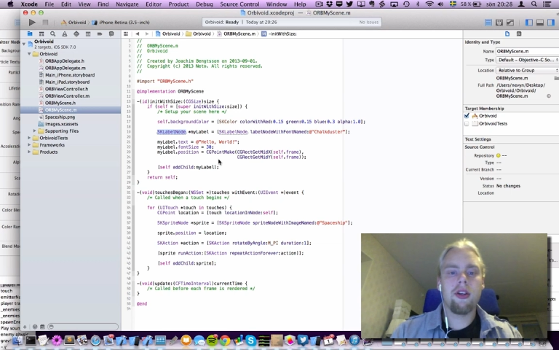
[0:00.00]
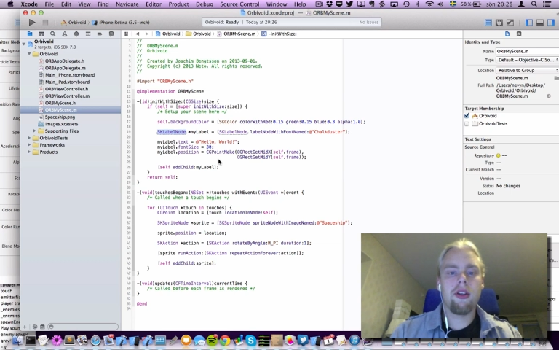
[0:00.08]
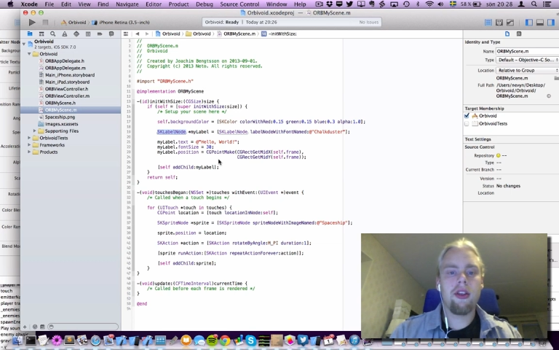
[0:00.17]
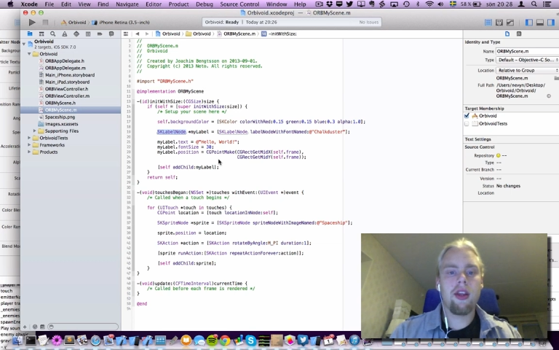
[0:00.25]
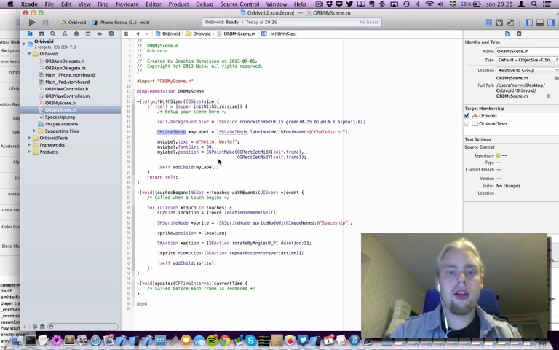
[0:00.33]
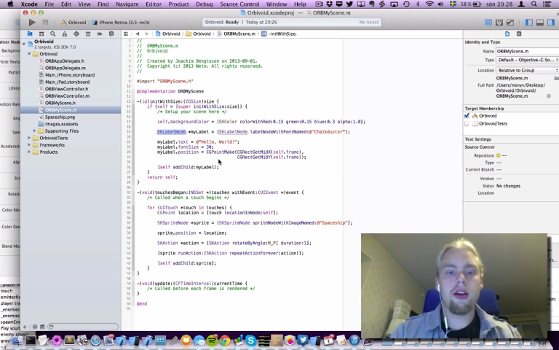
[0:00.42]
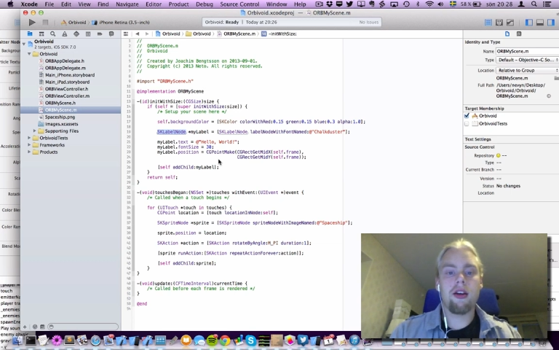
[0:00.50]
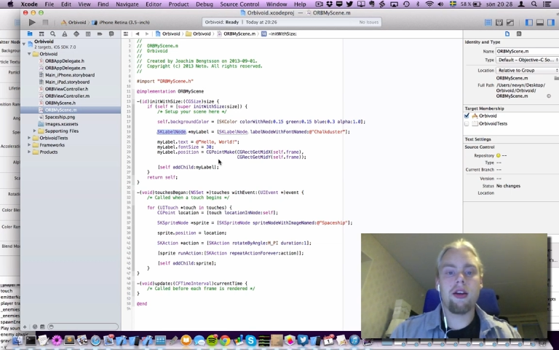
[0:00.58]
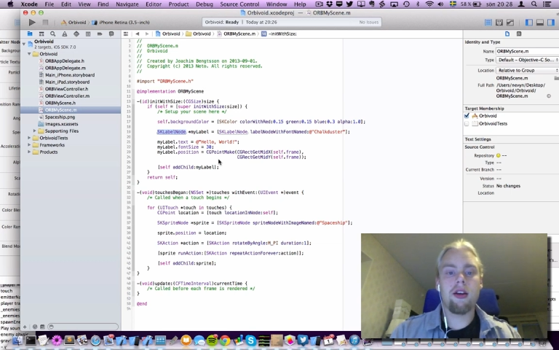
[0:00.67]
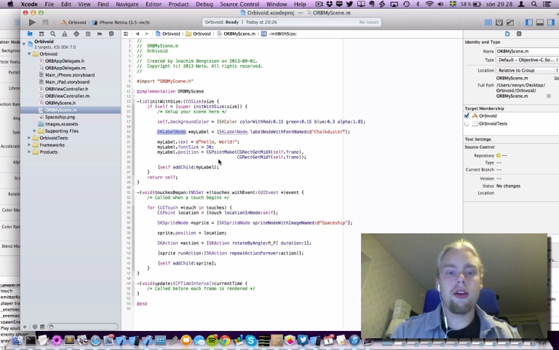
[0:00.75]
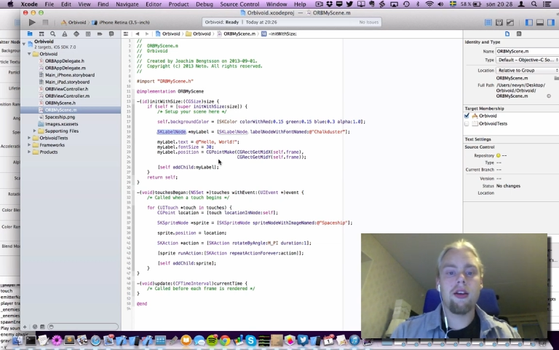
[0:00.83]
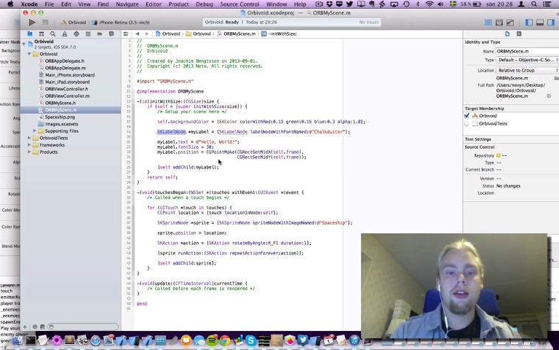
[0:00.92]
they
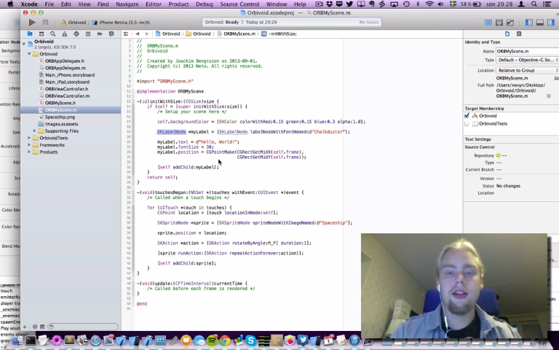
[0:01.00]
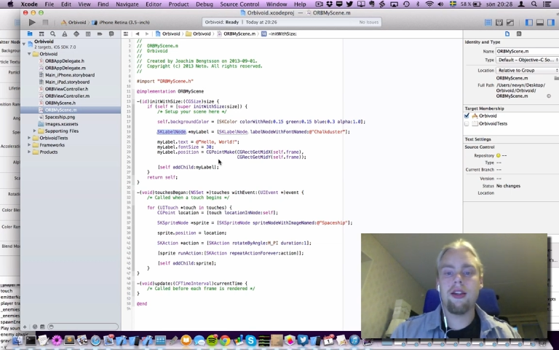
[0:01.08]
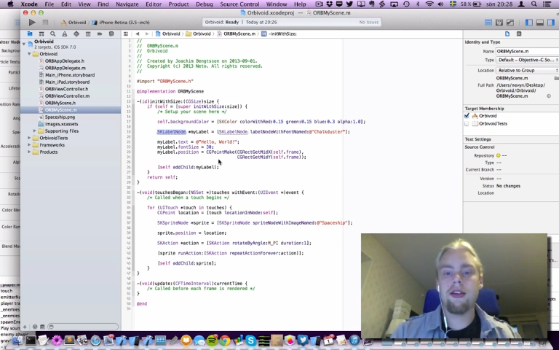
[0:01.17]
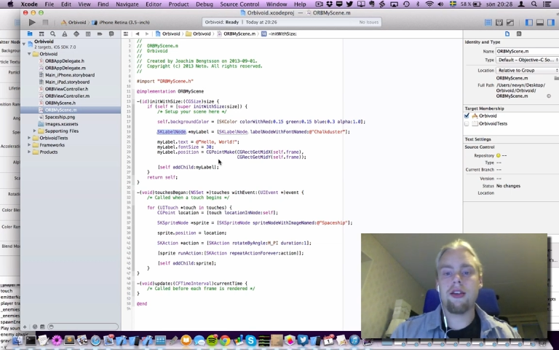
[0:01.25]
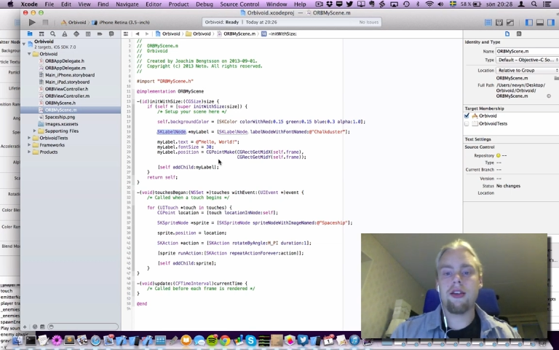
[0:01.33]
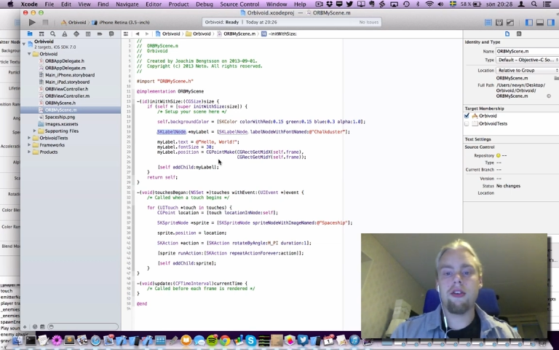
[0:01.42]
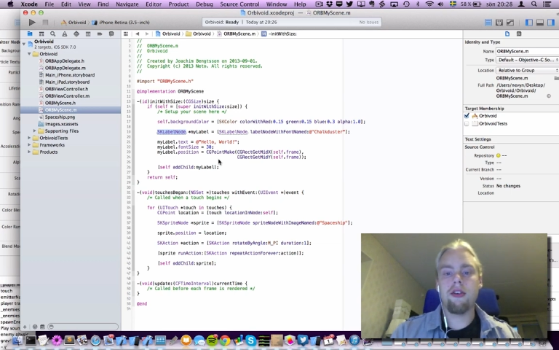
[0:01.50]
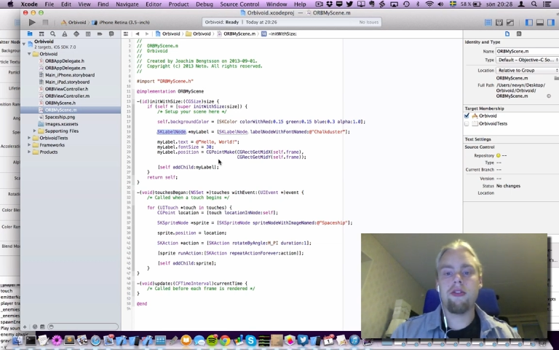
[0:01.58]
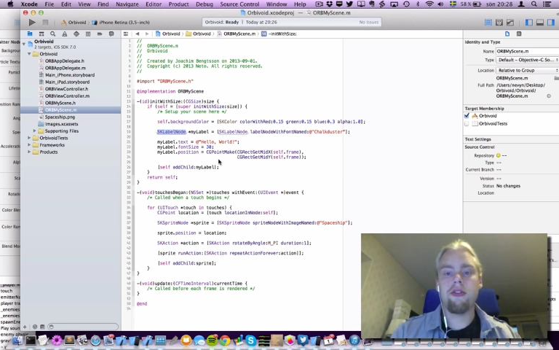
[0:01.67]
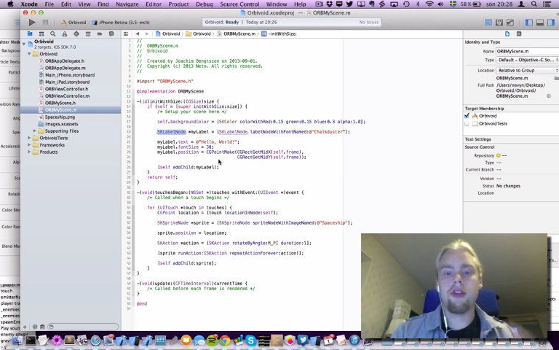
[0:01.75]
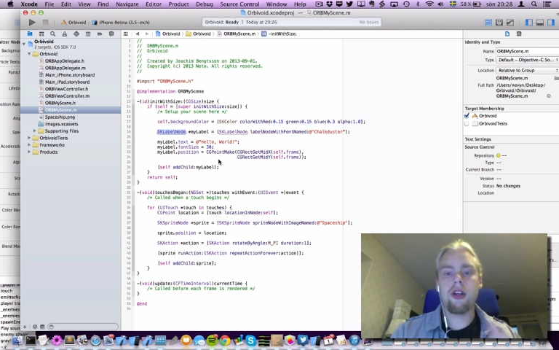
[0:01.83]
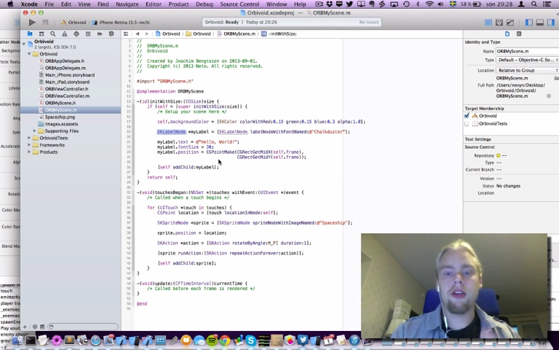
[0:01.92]
are neat
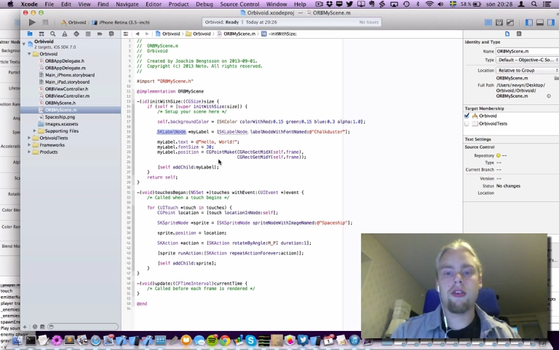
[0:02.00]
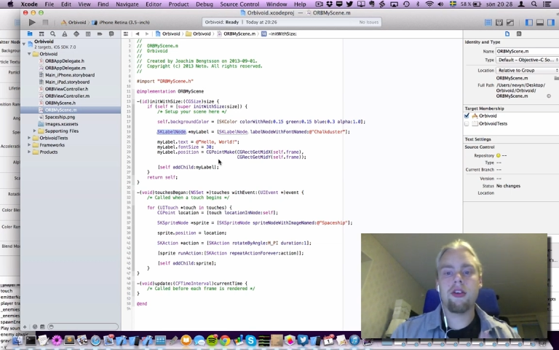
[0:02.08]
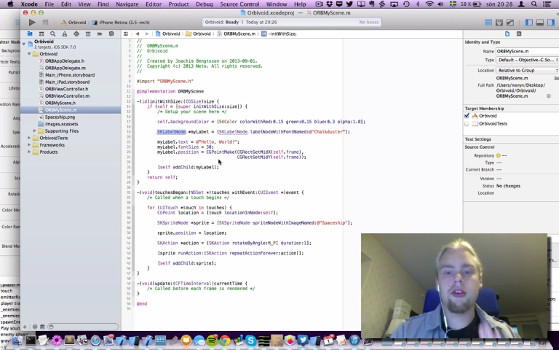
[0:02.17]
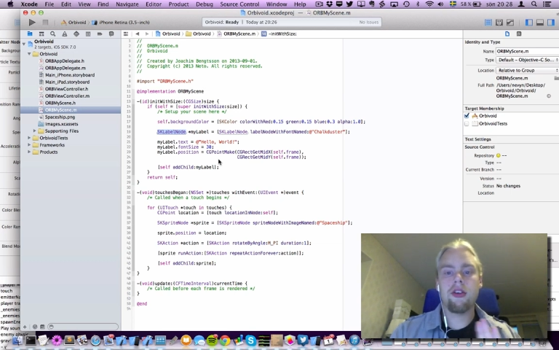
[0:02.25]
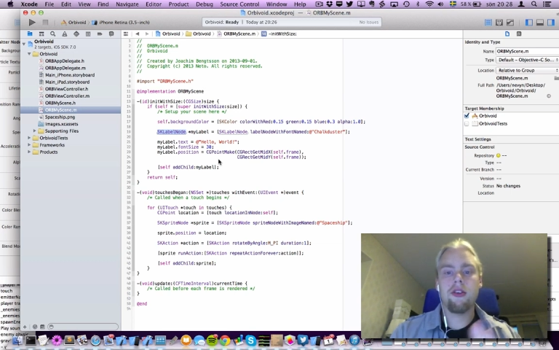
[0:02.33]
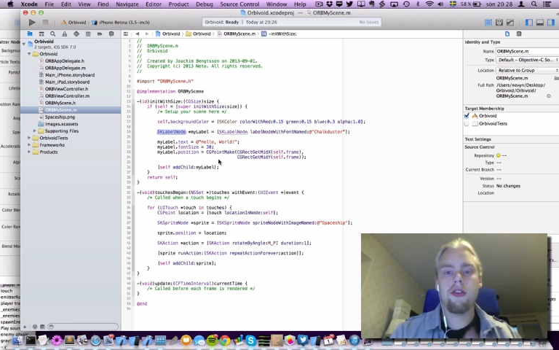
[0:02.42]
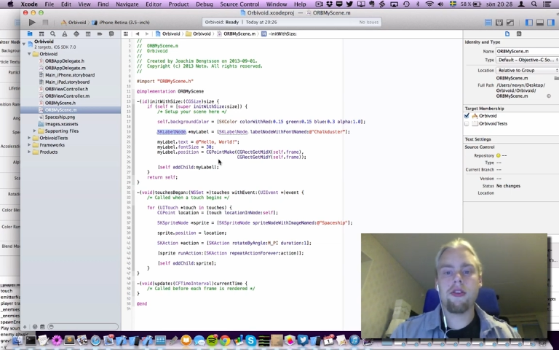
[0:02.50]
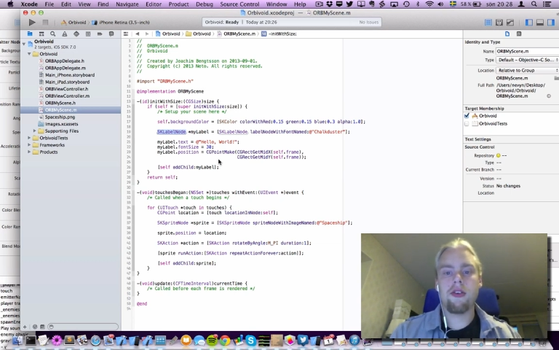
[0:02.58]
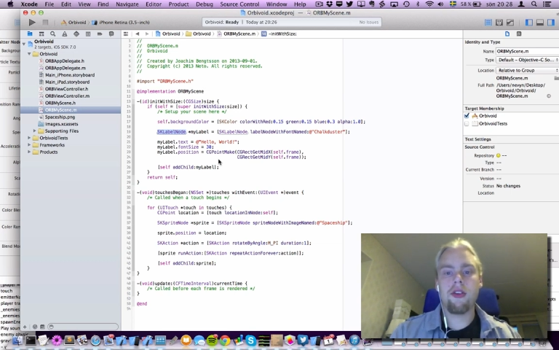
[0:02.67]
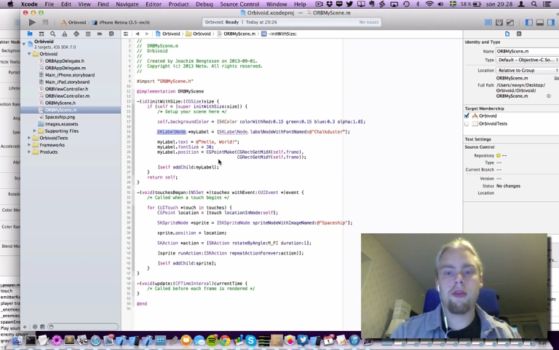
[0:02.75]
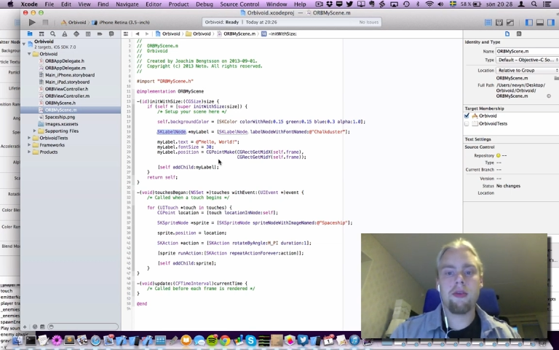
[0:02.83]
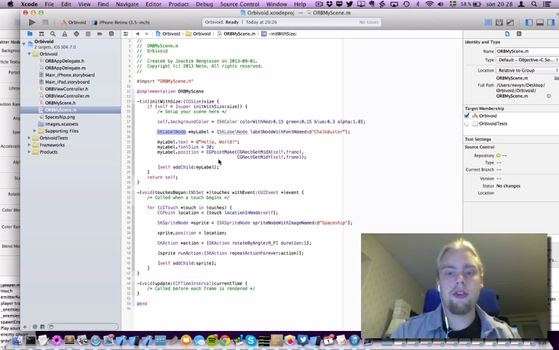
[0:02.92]
enough that I'm going to go through
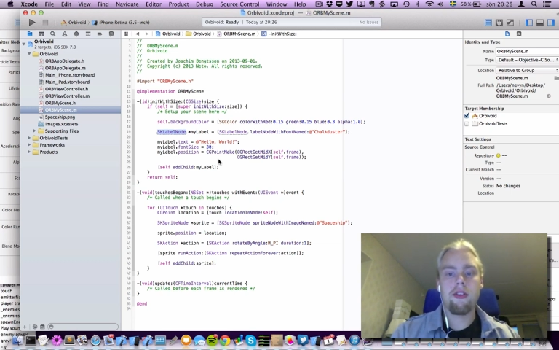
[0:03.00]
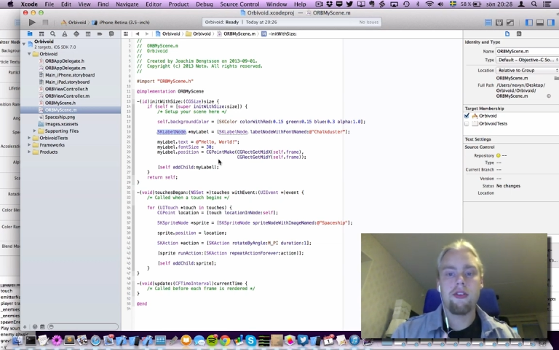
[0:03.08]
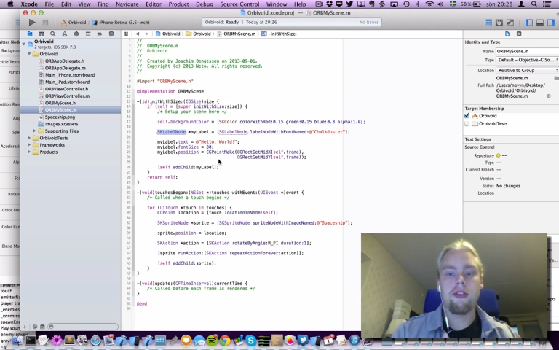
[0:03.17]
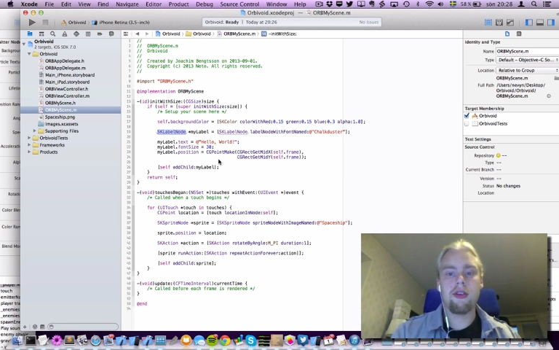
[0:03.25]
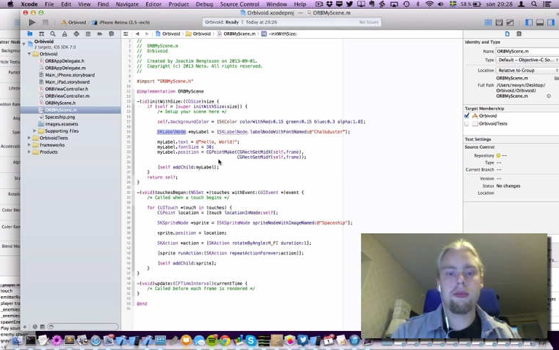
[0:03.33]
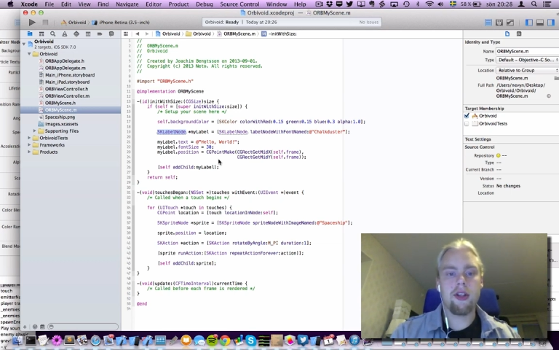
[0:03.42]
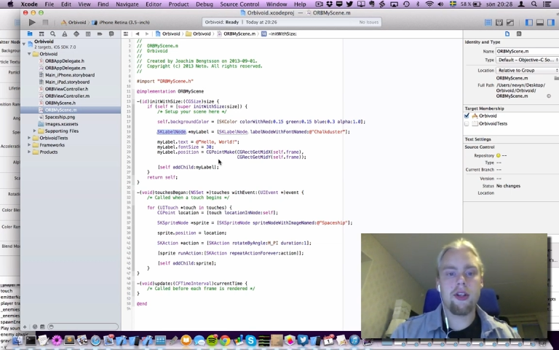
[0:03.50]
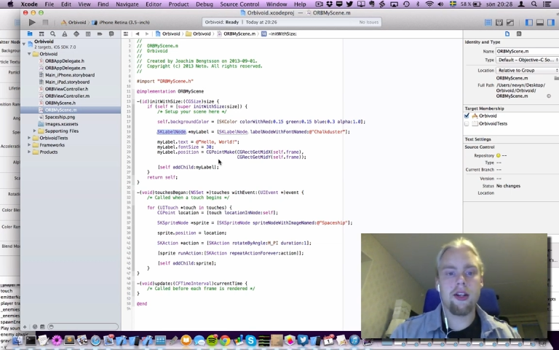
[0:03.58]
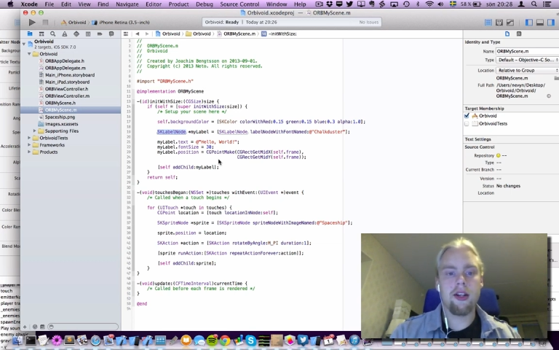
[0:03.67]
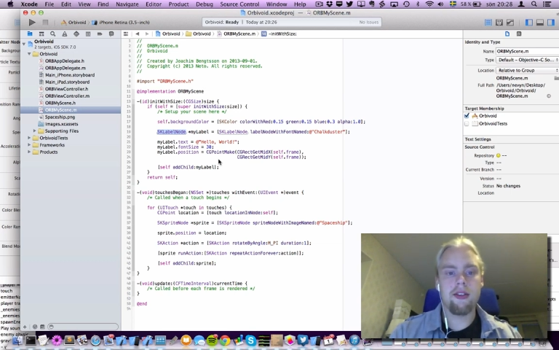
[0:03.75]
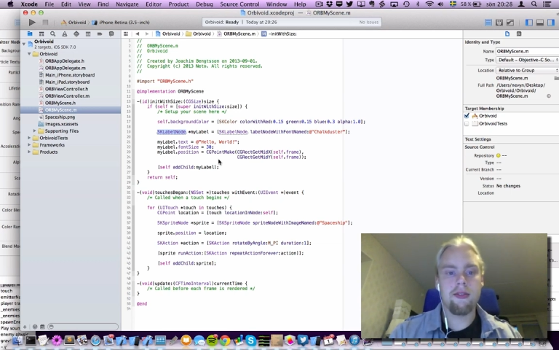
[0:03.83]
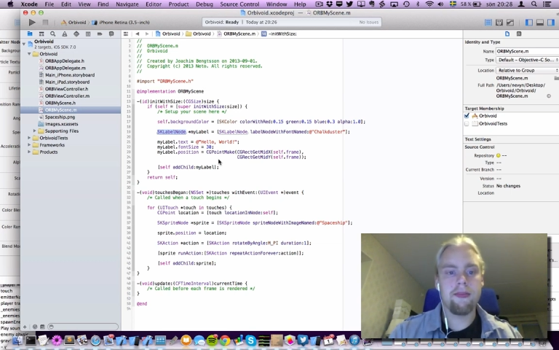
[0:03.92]
them as a separate
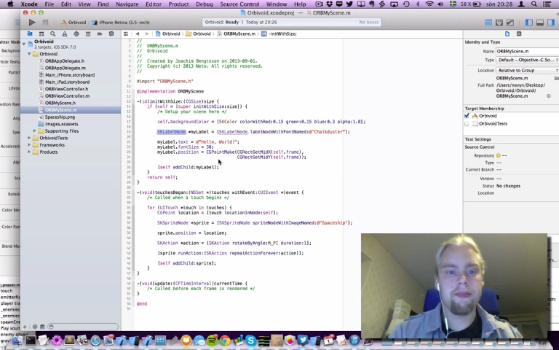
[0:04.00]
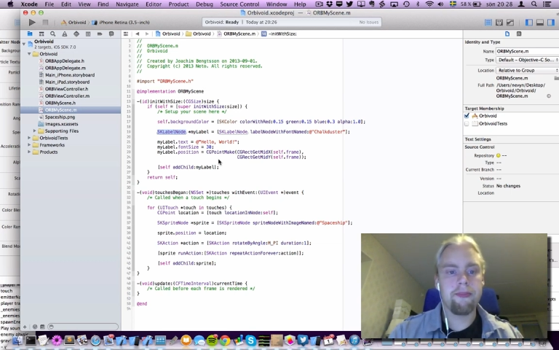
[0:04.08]
item.